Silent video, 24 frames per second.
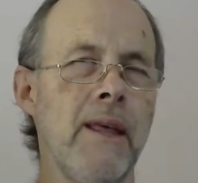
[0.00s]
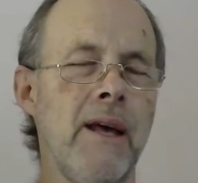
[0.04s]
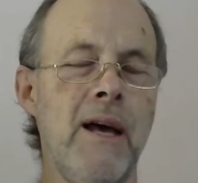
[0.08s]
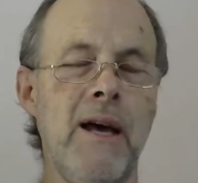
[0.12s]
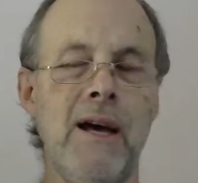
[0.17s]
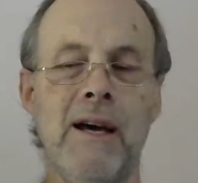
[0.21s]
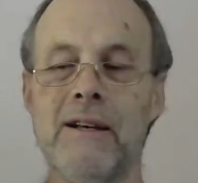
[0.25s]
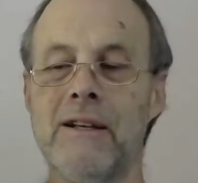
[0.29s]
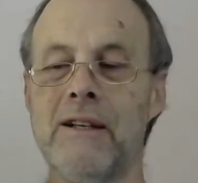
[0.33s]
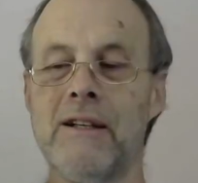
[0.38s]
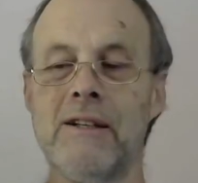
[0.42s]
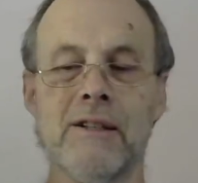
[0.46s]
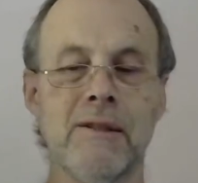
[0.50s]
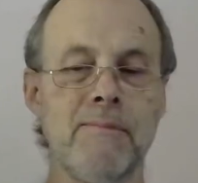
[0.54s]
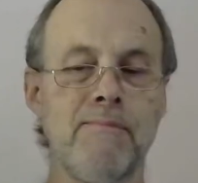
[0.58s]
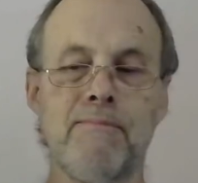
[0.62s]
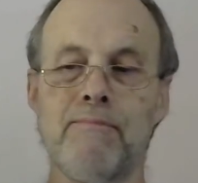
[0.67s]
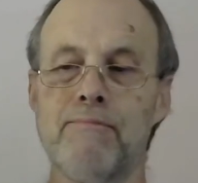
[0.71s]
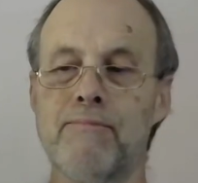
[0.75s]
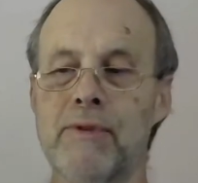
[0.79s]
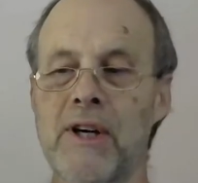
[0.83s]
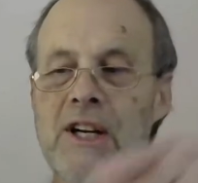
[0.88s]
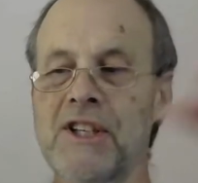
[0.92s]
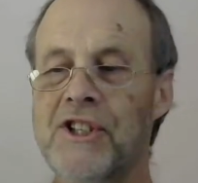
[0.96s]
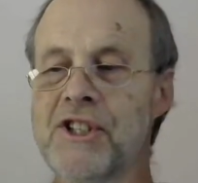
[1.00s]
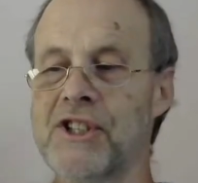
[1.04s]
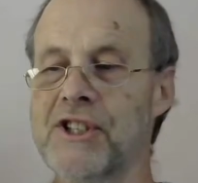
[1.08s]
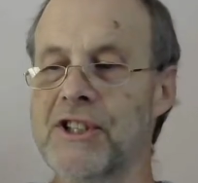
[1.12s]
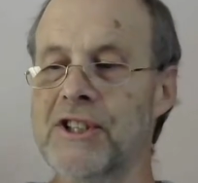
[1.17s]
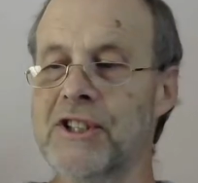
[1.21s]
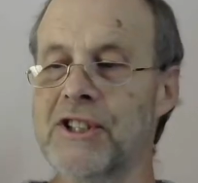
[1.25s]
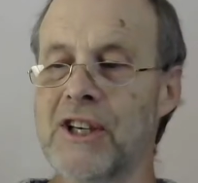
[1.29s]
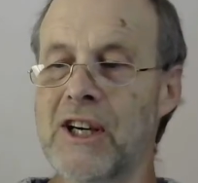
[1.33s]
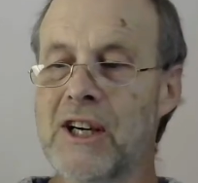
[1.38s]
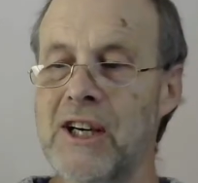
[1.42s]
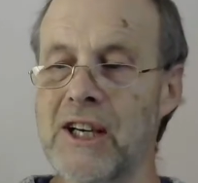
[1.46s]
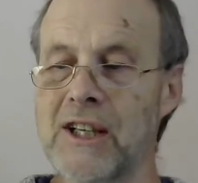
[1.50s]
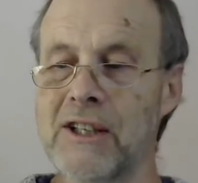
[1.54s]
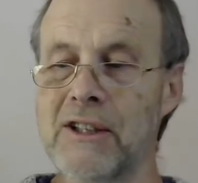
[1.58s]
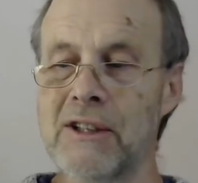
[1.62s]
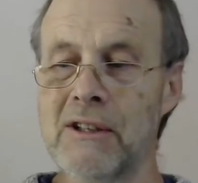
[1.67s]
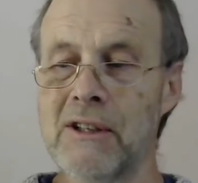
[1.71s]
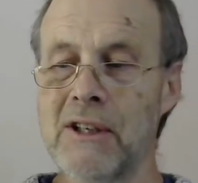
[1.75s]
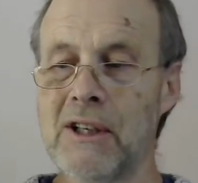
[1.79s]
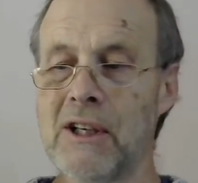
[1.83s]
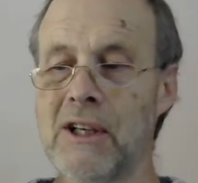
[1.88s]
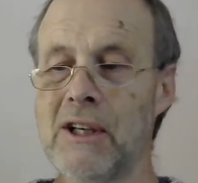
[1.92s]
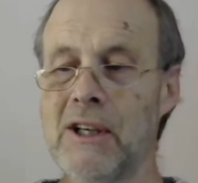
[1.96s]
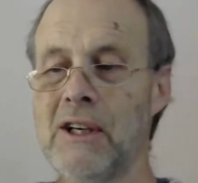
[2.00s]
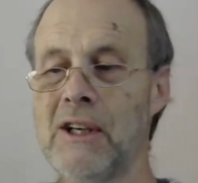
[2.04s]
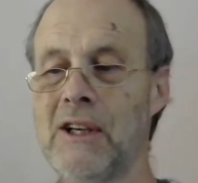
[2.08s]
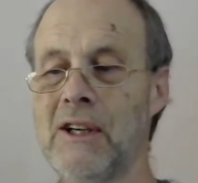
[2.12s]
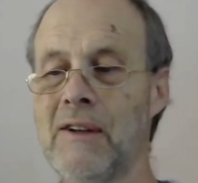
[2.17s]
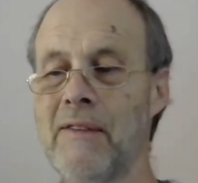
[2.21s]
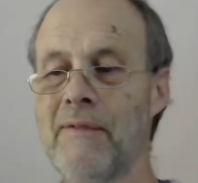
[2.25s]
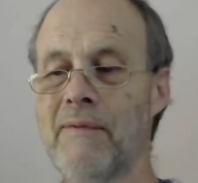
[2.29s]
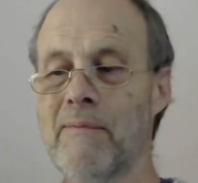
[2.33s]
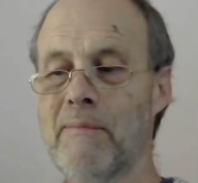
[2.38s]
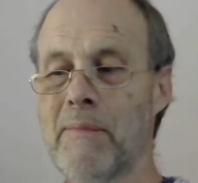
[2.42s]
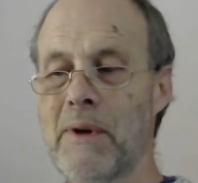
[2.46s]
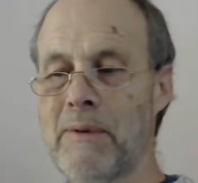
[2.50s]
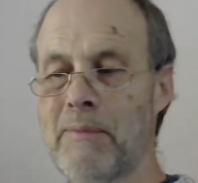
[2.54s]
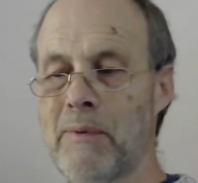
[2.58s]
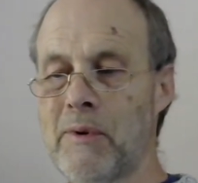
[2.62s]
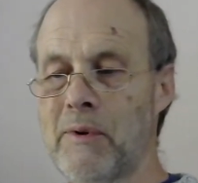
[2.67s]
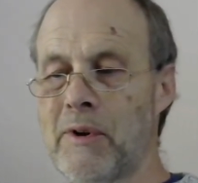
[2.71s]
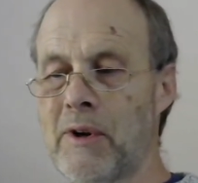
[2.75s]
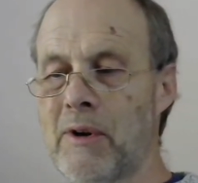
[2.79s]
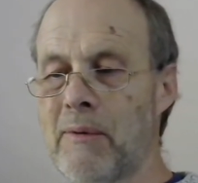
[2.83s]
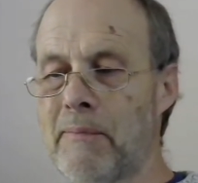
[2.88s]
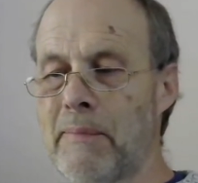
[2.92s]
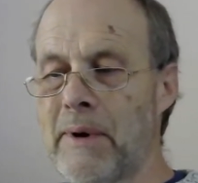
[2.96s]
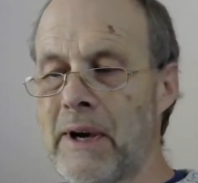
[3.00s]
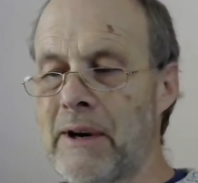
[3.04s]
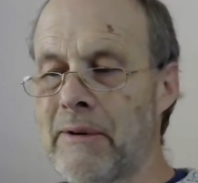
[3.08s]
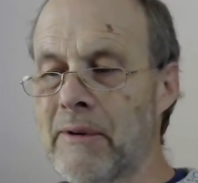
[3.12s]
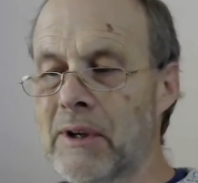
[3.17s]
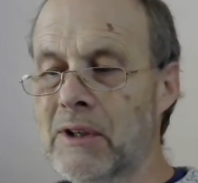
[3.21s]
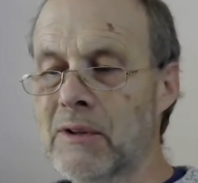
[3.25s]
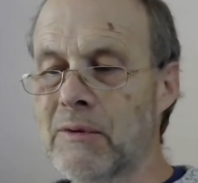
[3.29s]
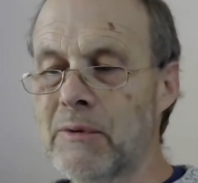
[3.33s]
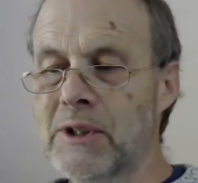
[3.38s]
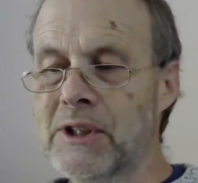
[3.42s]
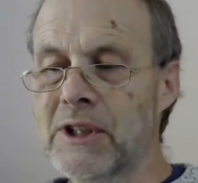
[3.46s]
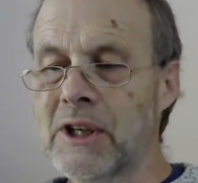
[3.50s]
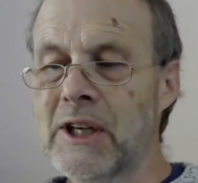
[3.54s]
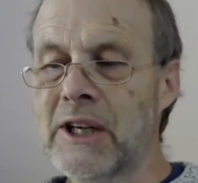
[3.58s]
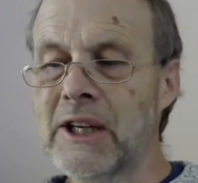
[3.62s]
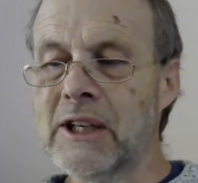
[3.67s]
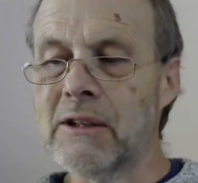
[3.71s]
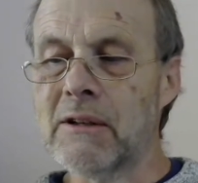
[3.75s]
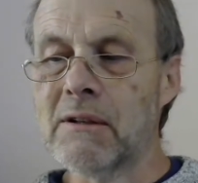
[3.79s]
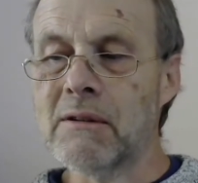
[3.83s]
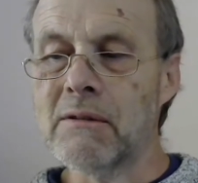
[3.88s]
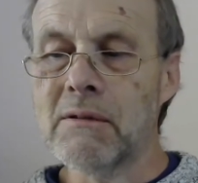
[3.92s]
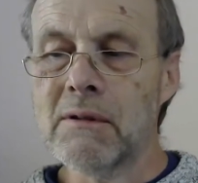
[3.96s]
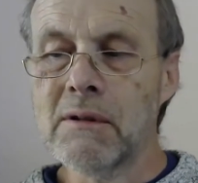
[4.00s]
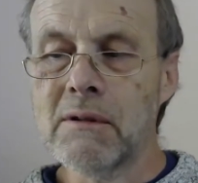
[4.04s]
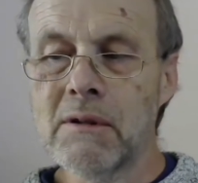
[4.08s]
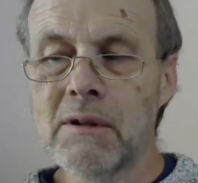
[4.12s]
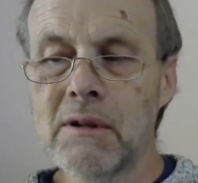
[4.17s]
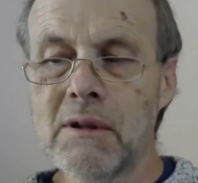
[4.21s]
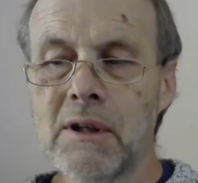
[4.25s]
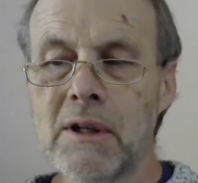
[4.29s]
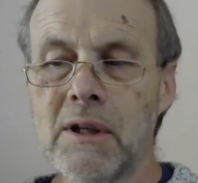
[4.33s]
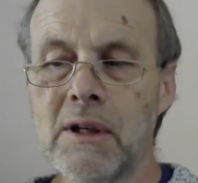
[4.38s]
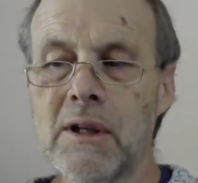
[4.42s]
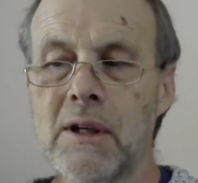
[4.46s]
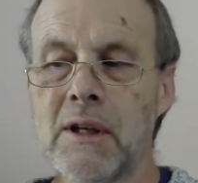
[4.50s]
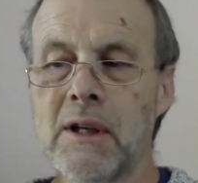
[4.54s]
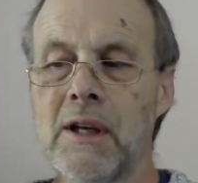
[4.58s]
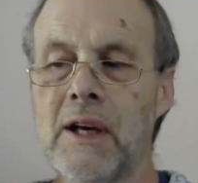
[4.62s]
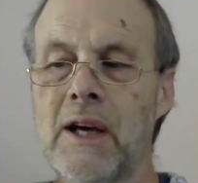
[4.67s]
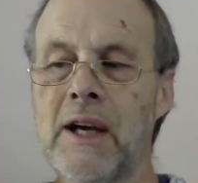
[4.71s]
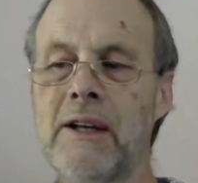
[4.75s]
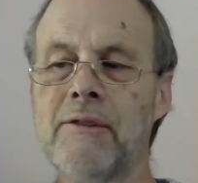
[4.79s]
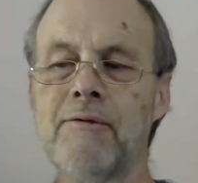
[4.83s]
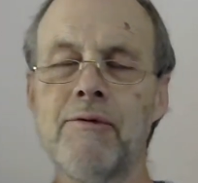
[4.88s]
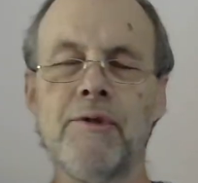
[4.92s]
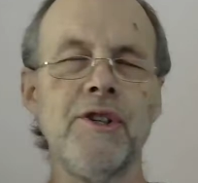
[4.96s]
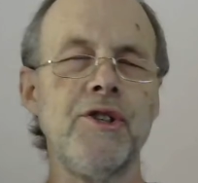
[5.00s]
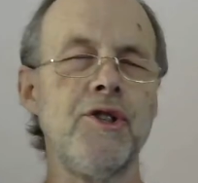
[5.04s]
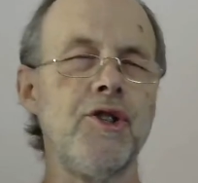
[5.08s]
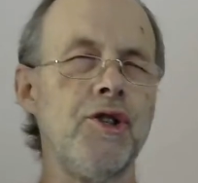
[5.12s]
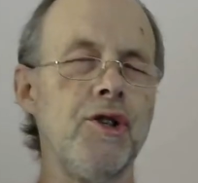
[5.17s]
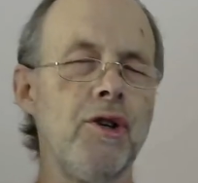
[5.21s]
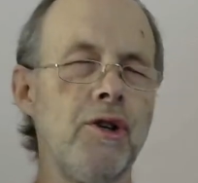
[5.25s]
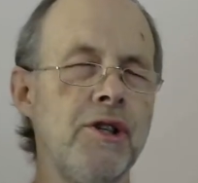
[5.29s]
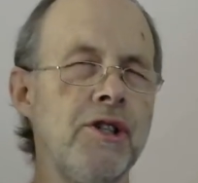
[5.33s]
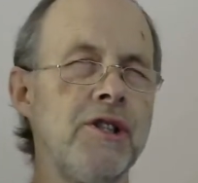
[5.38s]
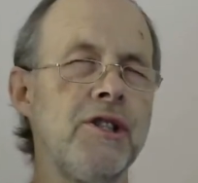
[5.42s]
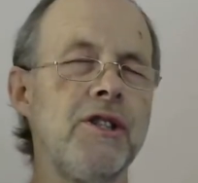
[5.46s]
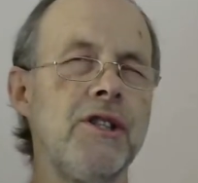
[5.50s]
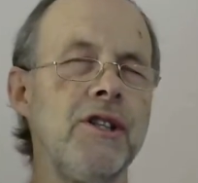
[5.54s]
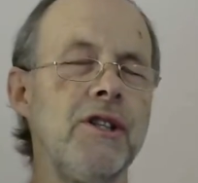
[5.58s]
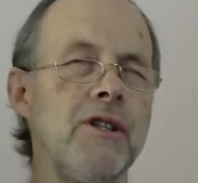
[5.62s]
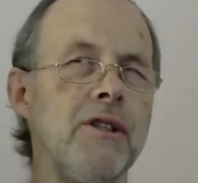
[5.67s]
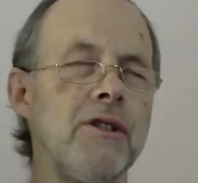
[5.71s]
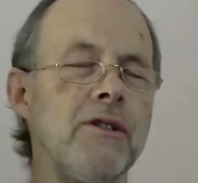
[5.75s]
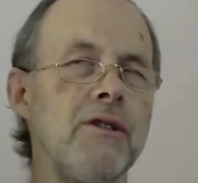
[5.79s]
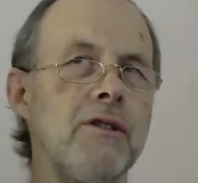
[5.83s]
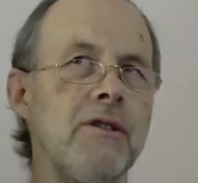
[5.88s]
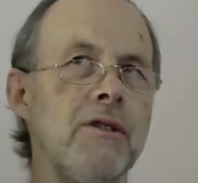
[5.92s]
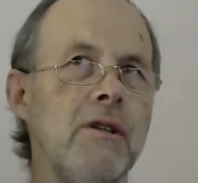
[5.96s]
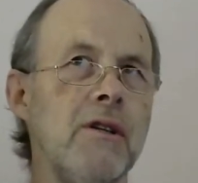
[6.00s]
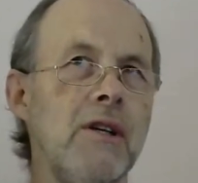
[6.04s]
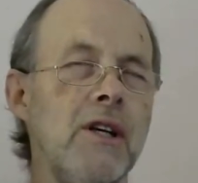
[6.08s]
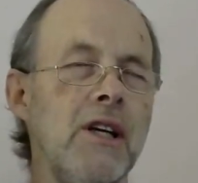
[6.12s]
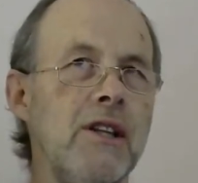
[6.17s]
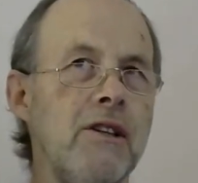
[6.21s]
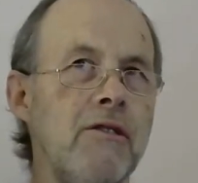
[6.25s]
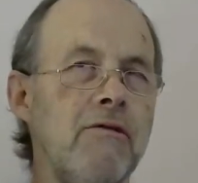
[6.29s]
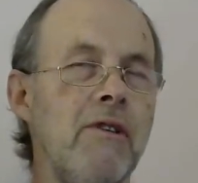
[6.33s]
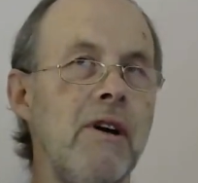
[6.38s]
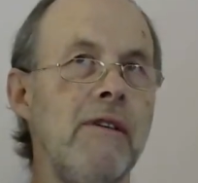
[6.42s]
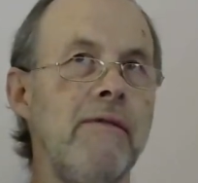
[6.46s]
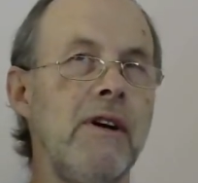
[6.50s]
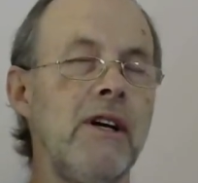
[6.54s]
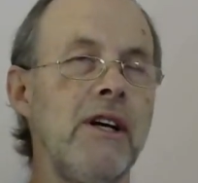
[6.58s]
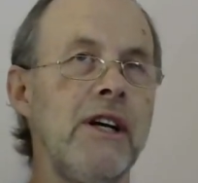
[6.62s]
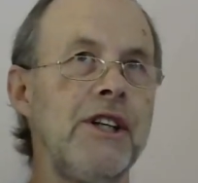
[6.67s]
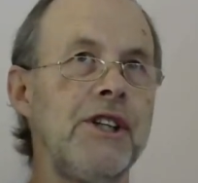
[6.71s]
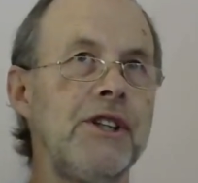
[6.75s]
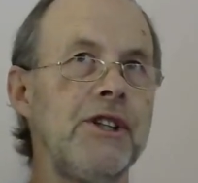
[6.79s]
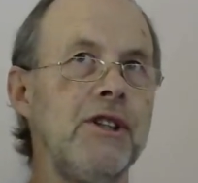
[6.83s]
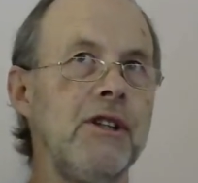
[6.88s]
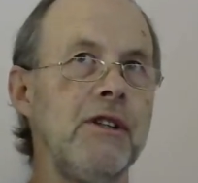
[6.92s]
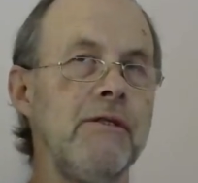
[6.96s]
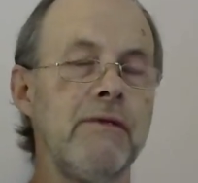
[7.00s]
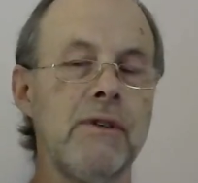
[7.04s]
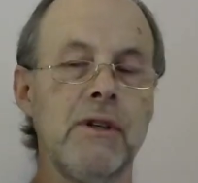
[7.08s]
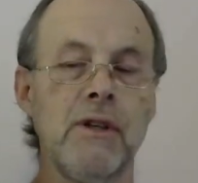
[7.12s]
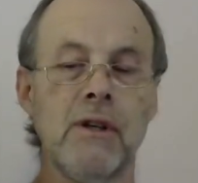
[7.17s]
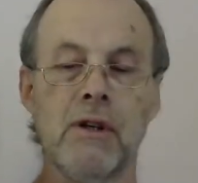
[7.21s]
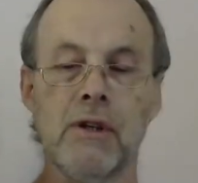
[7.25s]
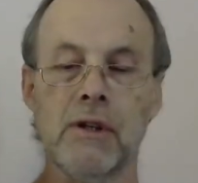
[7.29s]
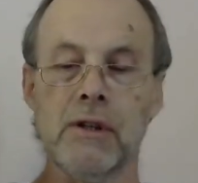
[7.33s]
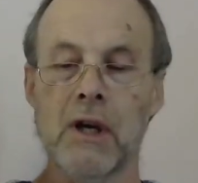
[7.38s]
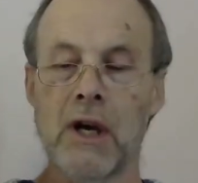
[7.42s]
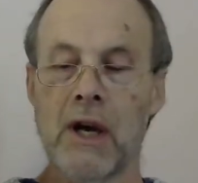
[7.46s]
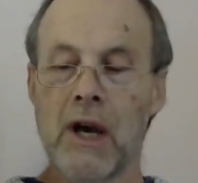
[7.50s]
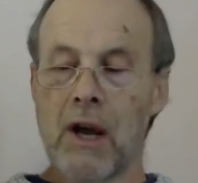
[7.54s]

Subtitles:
and he just brushes aside people not bowing to his idol and rejoices in the revelation of God.